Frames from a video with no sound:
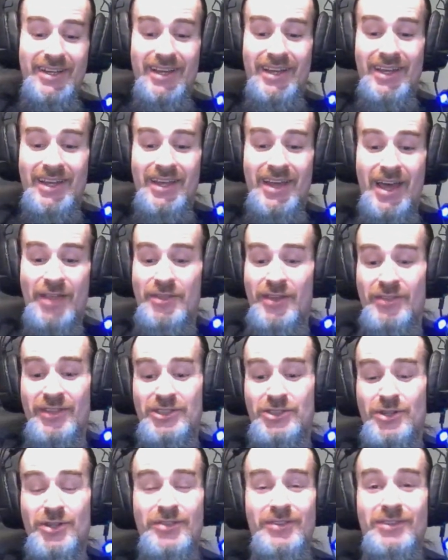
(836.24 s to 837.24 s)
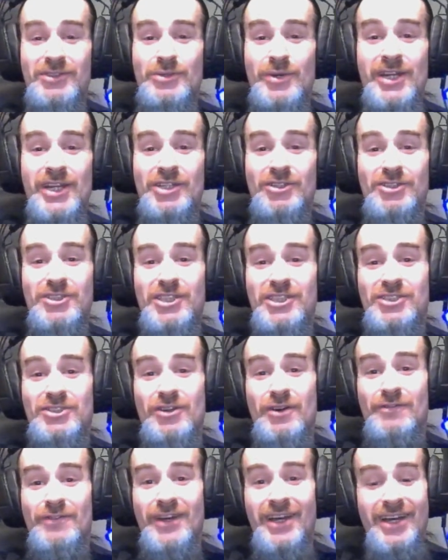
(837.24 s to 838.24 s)
I think they're doing it justice
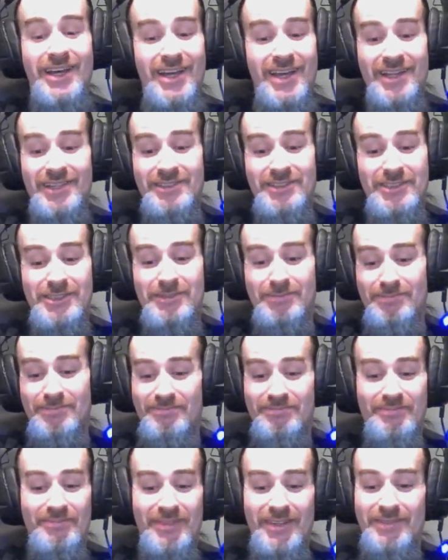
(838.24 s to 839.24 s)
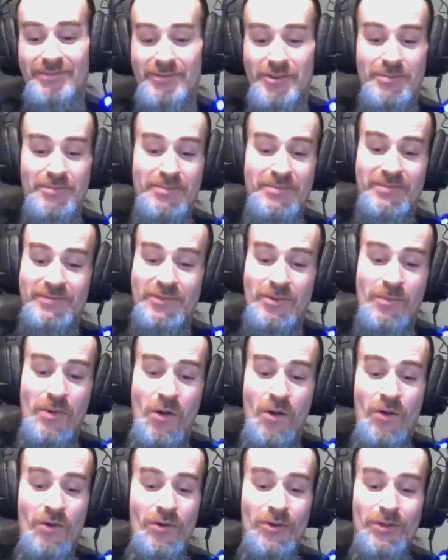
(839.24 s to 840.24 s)
so far. And from
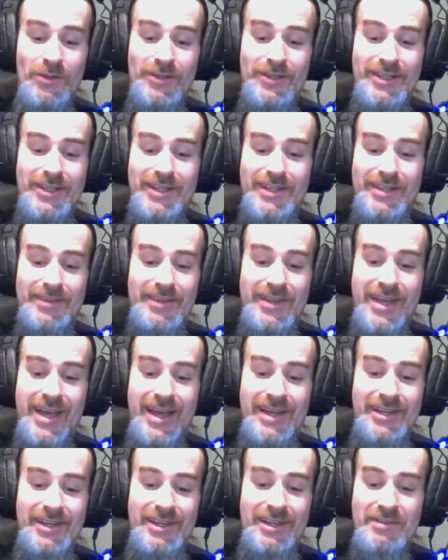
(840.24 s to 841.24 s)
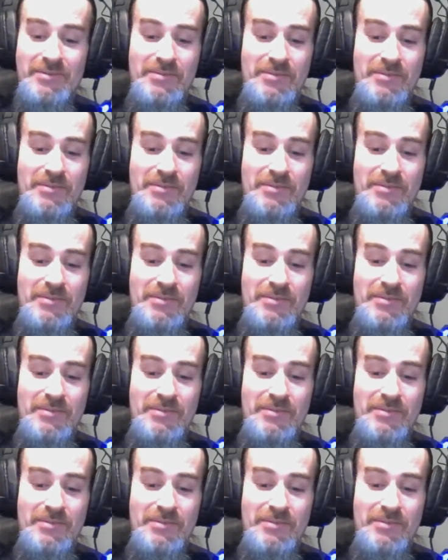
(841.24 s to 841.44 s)
all the kind of